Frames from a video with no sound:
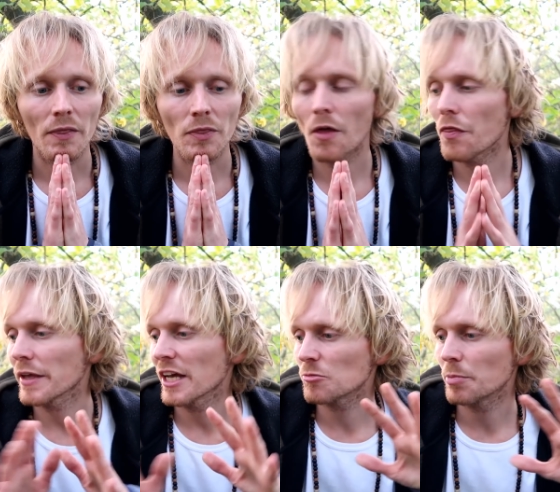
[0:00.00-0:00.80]

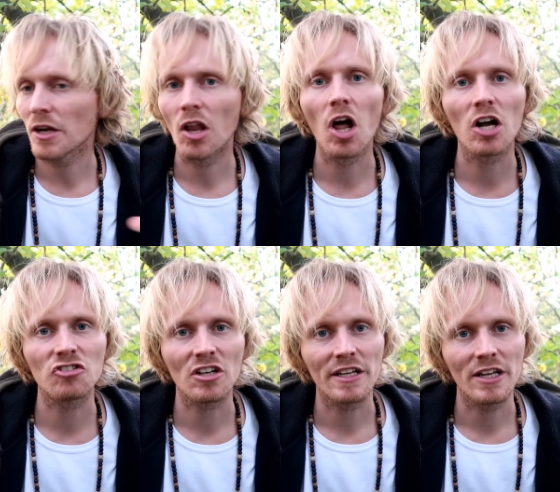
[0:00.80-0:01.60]
nothing has been
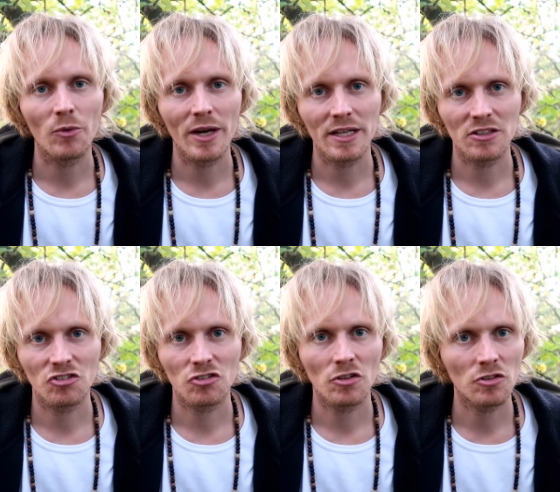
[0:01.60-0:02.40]
logically
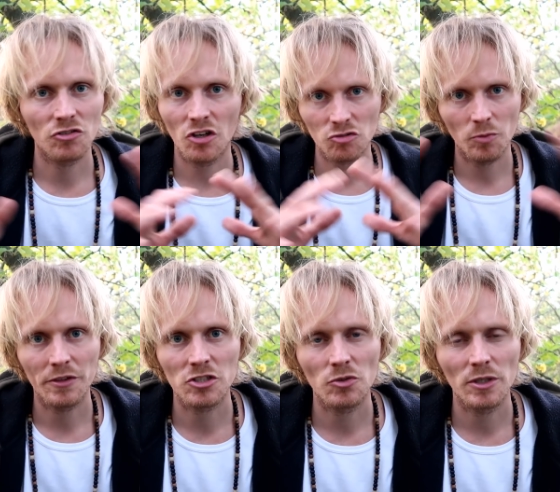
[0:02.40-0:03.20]
arranged, just with
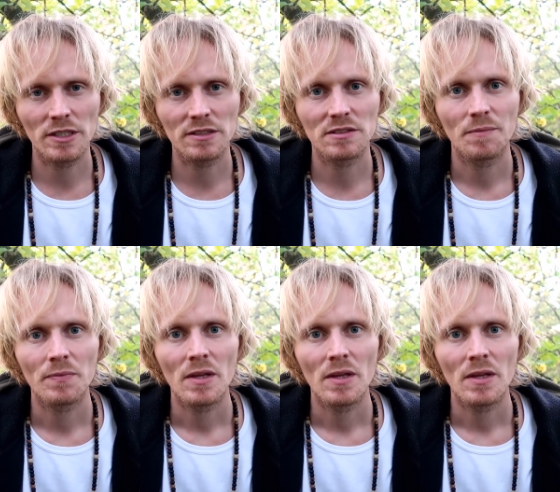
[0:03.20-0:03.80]
the trees.